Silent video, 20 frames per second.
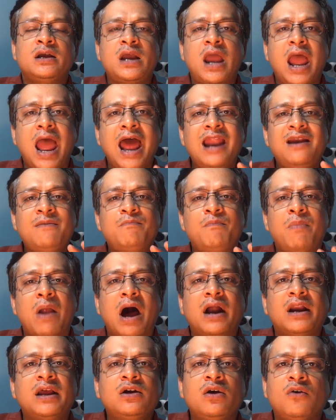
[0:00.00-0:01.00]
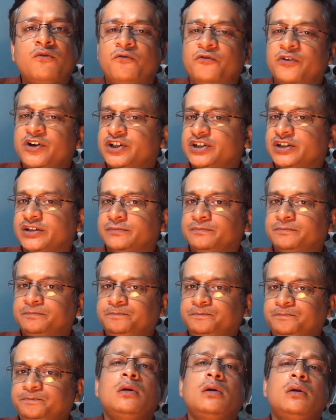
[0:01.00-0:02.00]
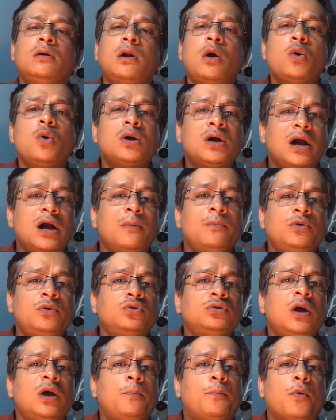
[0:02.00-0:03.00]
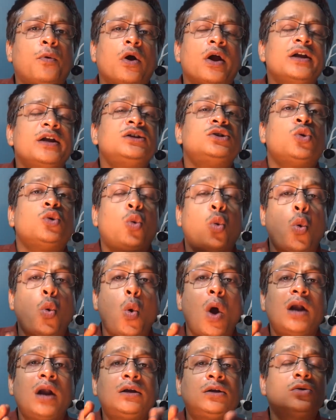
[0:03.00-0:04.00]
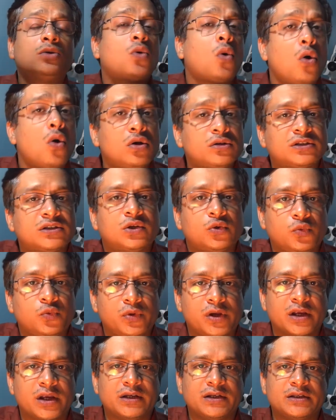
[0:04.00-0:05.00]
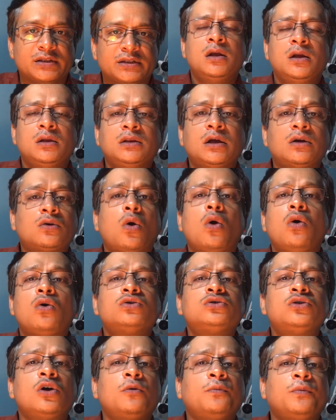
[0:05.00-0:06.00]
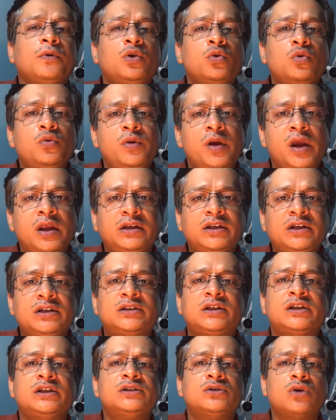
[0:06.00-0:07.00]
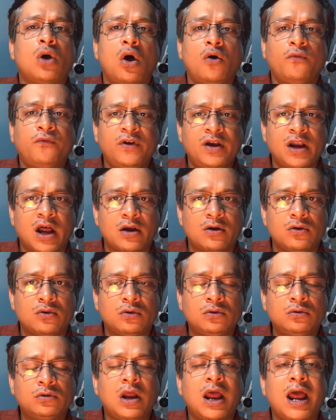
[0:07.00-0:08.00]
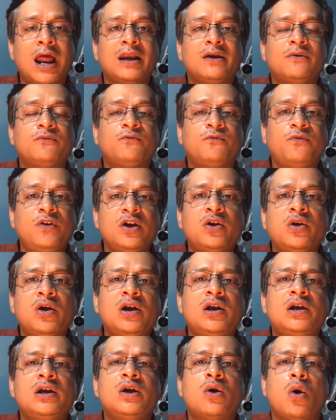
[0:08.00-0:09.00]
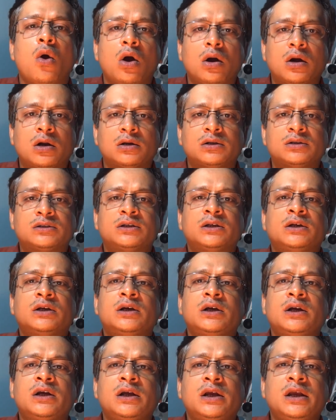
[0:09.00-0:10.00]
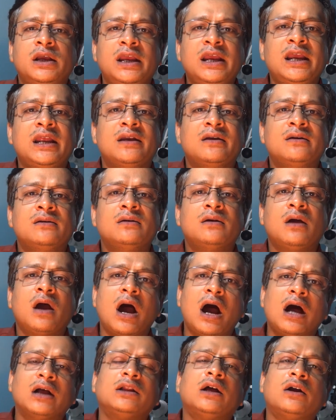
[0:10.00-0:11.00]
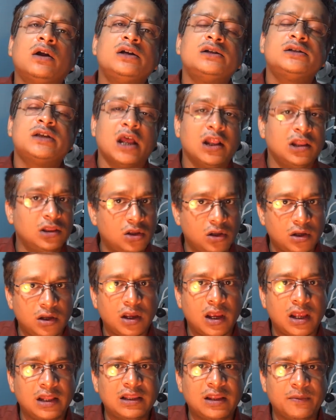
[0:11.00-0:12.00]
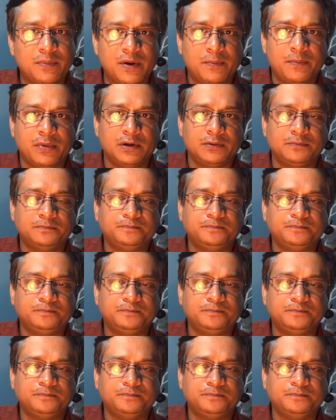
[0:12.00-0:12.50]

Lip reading: and blurring of vision. Now come to the point, what causes uveitis? The cause of uveitis is often unknown and frequently occurs in otherwise healthy people.